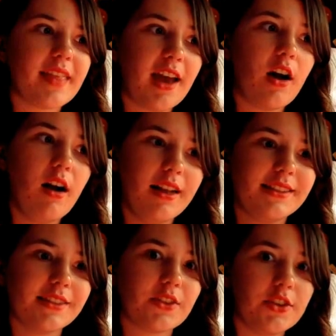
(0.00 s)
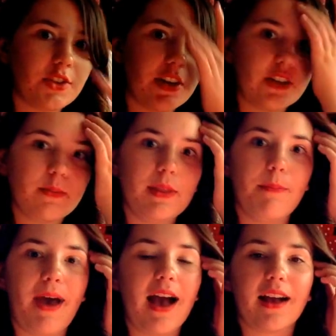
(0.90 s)
that Hans is going to turn out to be the
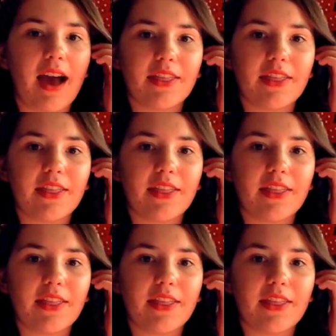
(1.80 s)
bad guy.